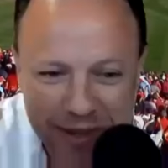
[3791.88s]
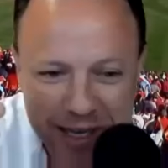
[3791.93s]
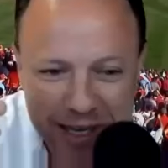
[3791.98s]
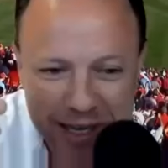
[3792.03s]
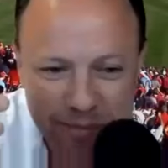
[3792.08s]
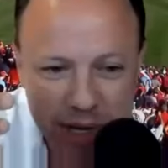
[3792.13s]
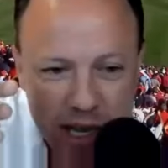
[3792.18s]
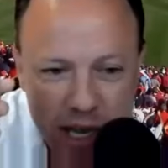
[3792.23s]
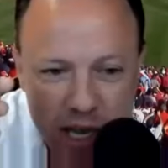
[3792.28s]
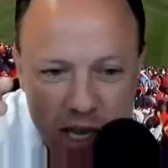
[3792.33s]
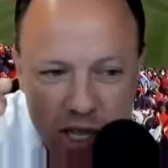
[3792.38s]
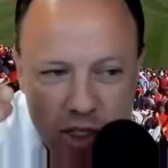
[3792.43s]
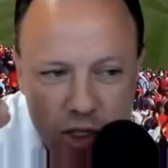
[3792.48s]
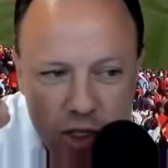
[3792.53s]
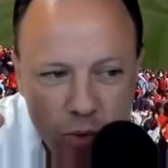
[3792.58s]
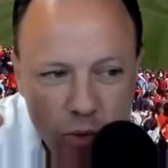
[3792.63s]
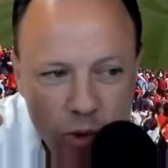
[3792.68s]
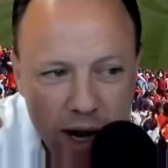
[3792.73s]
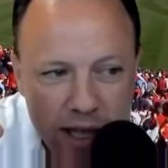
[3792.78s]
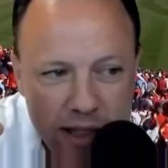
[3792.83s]
But
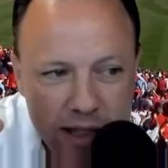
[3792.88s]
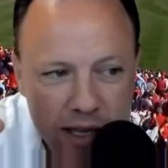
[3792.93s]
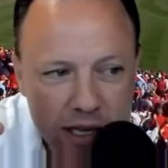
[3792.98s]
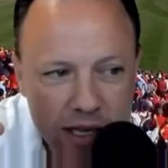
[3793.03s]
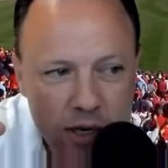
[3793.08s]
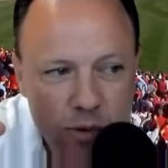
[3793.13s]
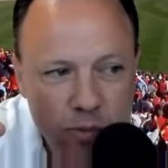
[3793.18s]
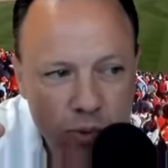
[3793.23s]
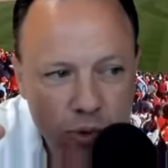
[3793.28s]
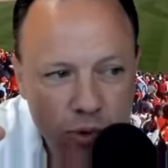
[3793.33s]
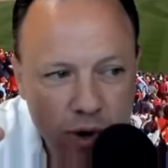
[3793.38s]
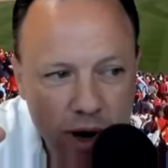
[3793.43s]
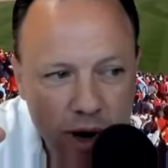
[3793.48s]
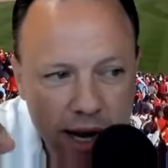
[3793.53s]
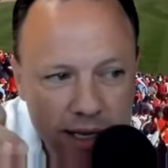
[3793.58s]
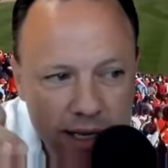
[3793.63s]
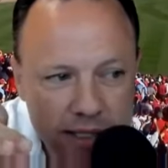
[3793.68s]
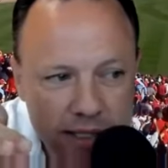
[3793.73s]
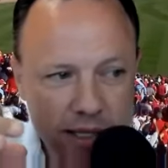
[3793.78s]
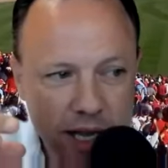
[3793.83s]
the way that you
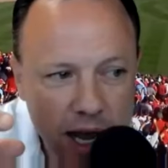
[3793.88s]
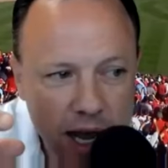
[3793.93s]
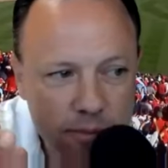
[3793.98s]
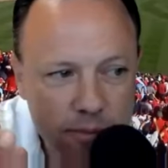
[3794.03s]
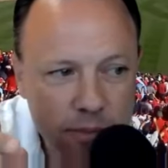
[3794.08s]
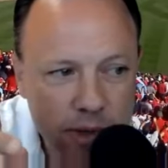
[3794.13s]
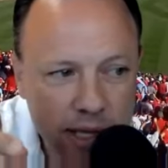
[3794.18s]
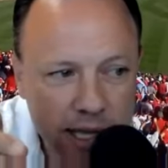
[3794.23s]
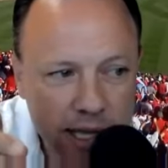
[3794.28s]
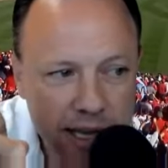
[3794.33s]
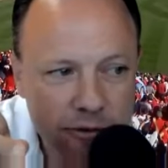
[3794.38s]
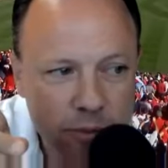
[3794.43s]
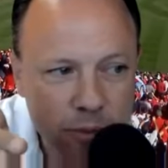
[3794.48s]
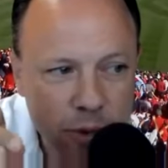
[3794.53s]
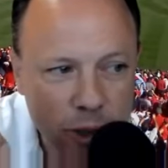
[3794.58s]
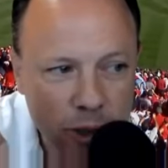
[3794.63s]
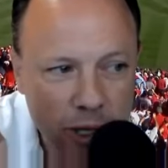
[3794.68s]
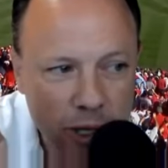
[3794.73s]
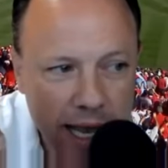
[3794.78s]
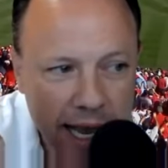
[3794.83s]
pray is
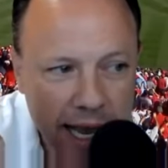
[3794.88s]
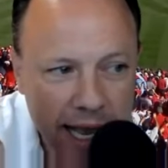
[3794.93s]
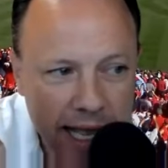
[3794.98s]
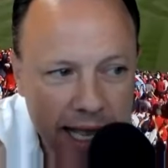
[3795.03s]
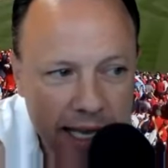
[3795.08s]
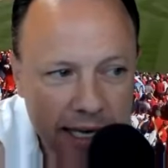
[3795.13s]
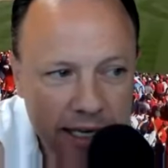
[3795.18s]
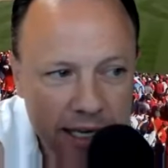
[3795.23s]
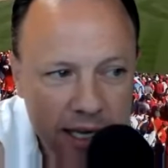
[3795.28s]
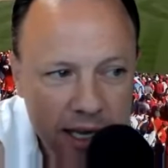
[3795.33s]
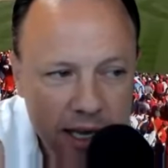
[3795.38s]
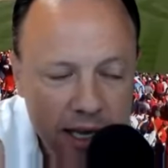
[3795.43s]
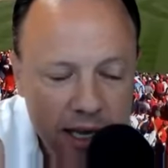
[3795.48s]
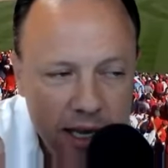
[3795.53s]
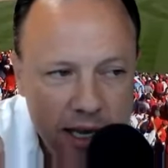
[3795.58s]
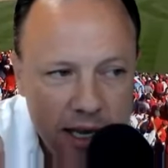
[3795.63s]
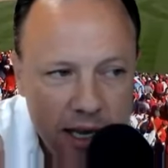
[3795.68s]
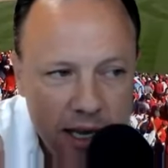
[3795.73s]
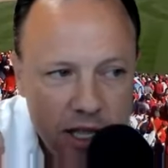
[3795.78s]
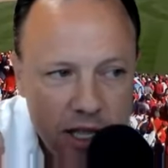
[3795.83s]
unbelievable. And
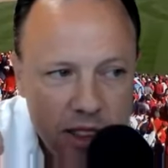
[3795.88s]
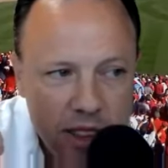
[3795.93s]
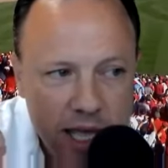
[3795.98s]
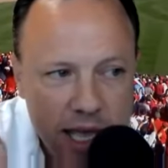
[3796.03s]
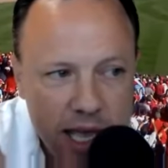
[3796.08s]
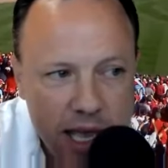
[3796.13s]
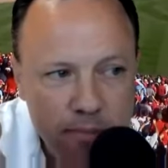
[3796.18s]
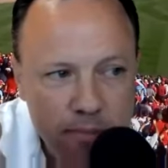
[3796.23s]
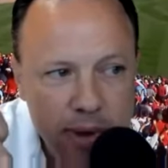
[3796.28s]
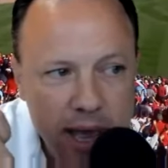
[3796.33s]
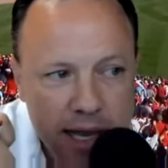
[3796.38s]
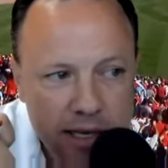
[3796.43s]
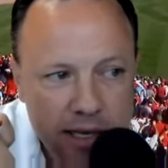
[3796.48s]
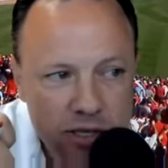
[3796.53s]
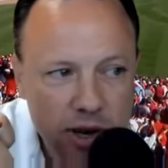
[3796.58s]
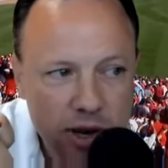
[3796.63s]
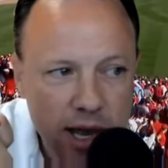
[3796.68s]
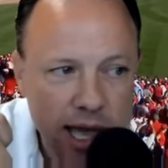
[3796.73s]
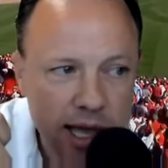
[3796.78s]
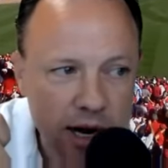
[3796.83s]
the
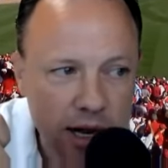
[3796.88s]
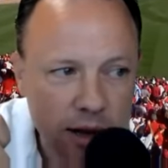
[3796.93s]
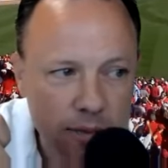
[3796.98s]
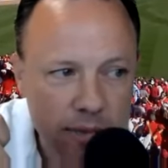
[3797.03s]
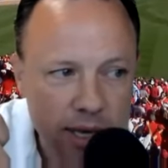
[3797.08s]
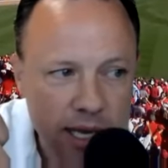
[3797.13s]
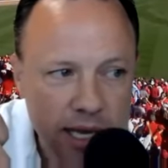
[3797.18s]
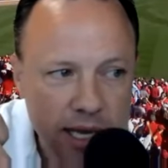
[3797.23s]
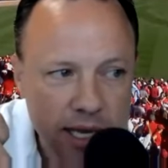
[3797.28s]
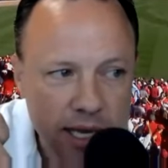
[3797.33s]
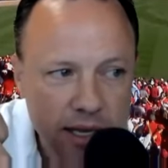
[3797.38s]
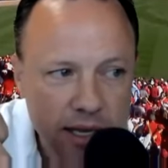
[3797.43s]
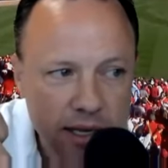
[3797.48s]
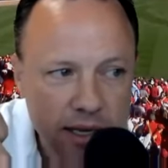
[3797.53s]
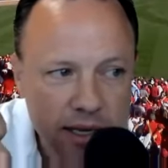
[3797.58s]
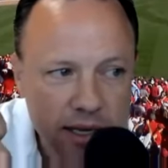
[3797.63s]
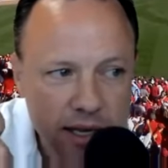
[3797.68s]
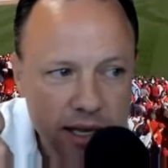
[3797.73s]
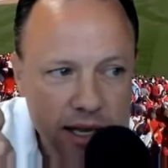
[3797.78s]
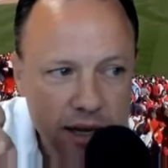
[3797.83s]
impact you had on me,
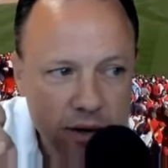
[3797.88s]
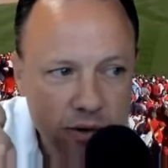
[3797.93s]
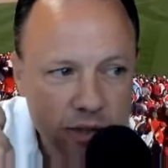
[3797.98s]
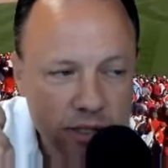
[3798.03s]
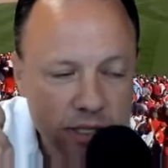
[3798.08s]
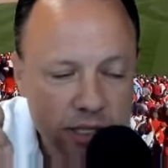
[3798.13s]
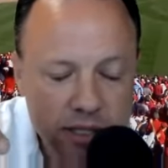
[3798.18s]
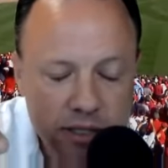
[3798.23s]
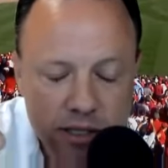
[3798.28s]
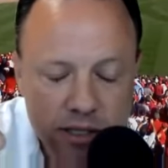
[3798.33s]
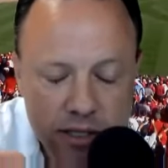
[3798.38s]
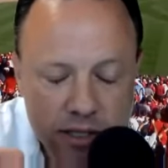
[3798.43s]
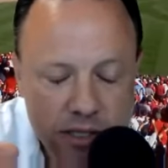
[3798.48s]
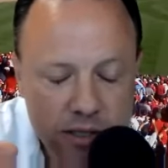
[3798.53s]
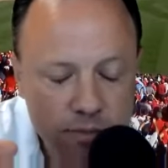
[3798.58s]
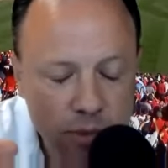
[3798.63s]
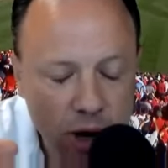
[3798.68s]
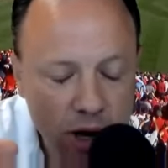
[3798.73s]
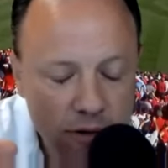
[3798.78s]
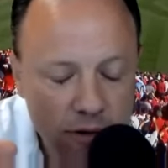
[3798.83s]
it was just a
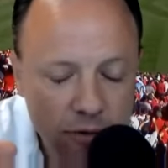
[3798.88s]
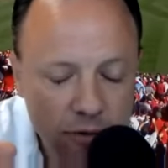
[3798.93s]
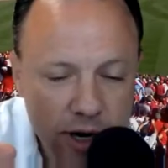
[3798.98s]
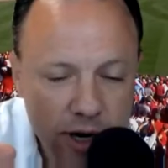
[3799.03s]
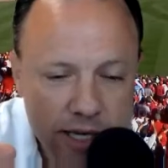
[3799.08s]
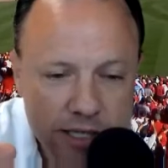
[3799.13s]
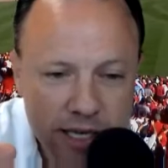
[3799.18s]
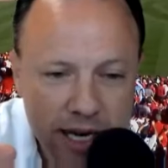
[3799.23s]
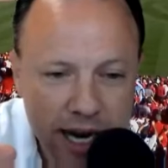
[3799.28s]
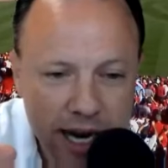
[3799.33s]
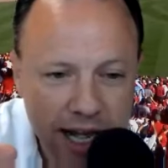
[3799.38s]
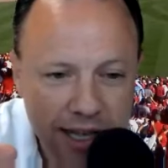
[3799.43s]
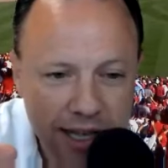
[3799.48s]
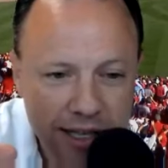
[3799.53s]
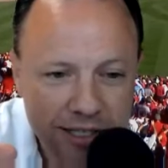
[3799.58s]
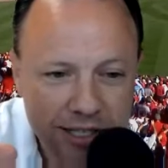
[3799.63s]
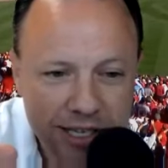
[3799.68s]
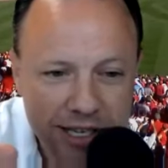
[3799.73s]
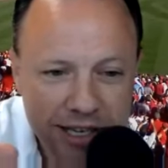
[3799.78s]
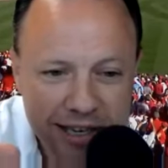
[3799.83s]
small
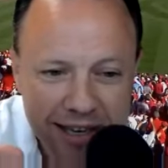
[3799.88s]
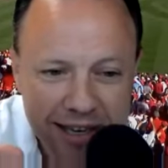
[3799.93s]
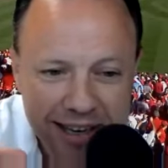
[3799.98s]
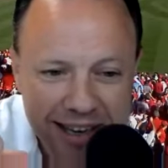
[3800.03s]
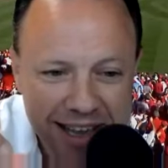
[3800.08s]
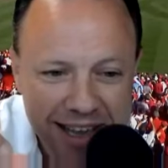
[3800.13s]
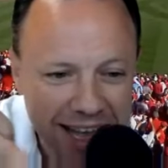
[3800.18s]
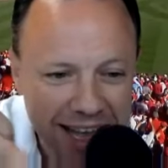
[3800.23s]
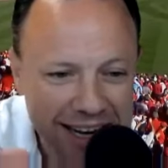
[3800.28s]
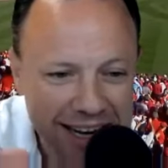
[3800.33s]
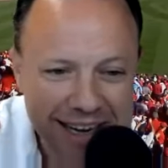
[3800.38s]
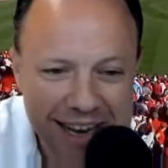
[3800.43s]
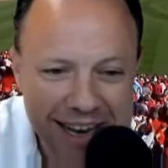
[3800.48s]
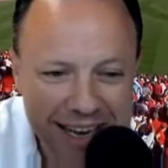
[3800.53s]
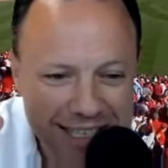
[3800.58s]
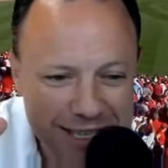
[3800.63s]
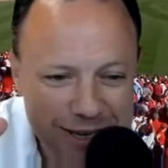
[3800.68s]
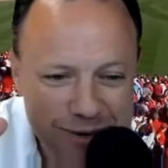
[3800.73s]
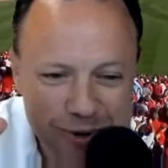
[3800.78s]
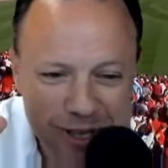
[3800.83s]
phraseology. I didn't
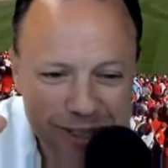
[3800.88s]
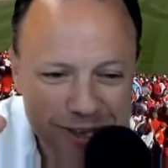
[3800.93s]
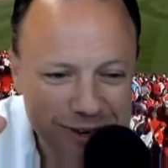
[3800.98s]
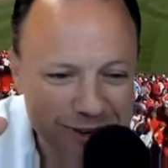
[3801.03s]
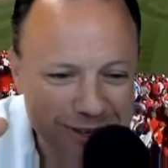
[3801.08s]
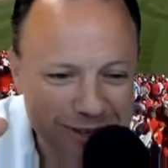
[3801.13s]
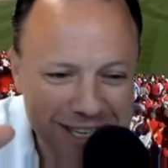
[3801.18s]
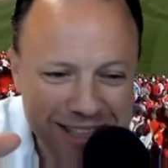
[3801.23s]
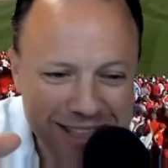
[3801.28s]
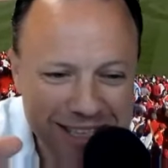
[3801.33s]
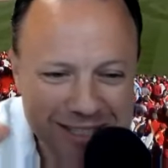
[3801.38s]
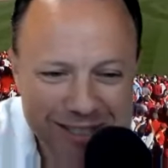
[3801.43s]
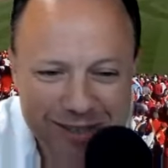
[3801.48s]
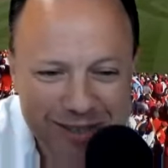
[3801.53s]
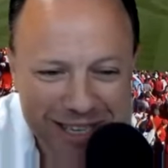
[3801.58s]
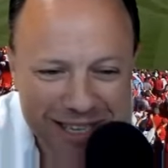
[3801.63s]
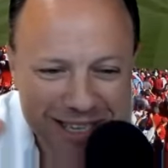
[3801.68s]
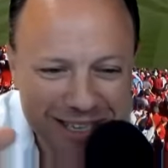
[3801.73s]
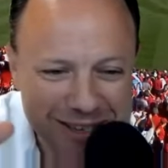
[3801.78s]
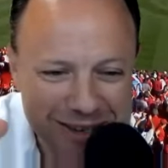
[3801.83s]
ask you whether you did this
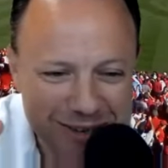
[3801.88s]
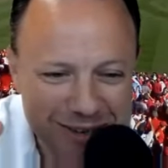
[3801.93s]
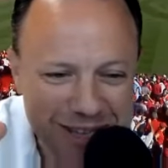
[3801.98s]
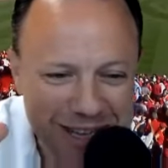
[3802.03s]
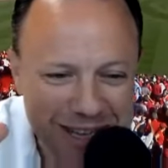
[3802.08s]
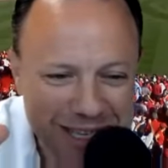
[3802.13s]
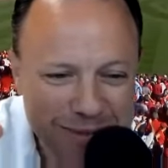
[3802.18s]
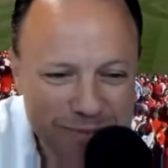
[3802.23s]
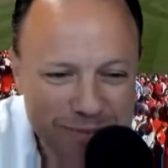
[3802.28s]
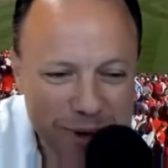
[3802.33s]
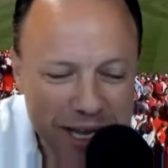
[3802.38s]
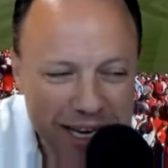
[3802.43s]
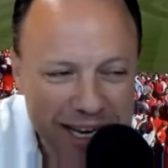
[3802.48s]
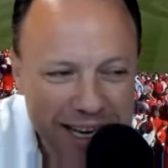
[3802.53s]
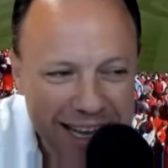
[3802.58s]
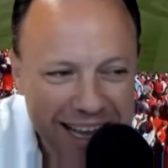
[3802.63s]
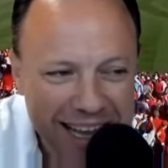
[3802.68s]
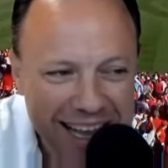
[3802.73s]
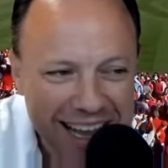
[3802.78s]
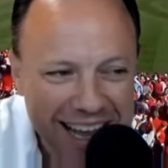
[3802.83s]
or didn't do this, but
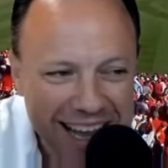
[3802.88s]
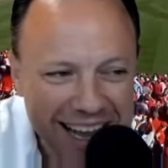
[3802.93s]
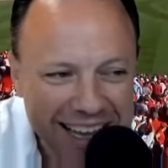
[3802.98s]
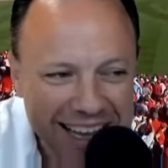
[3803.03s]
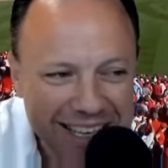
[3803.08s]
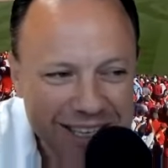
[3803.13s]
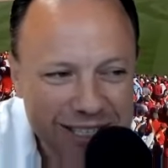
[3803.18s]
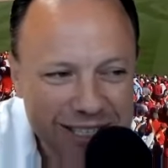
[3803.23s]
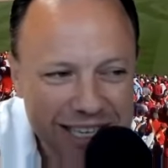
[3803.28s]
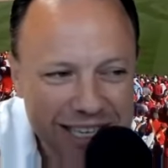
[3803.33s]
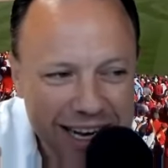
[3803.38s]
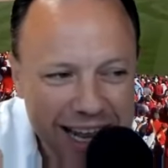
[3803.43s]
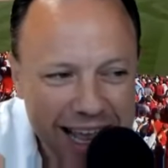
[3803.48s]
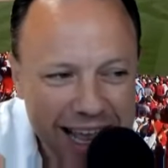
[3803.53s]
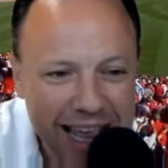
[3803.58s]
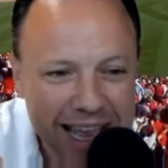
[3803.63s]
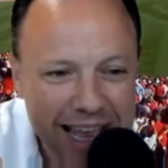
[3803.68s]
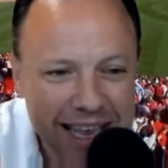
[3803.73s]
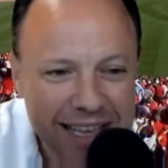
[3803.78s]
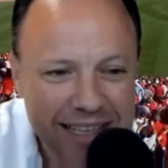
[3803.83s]
uh, you said,
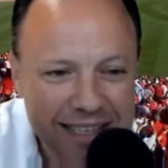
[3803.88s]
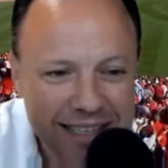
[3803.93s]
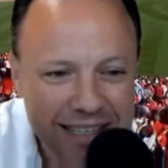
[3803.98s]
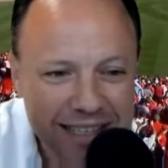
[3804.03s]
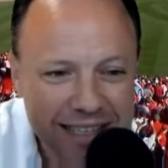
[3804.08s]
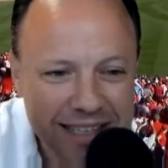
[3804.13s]
hey,